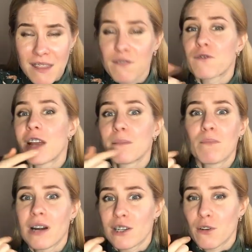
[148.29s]
the front
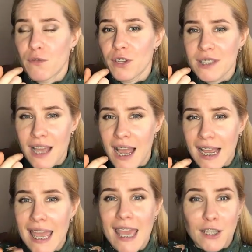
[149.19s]
part of your
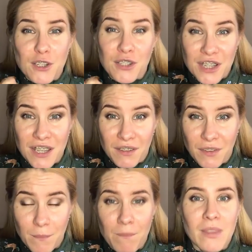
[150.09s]
tongue and your teeth.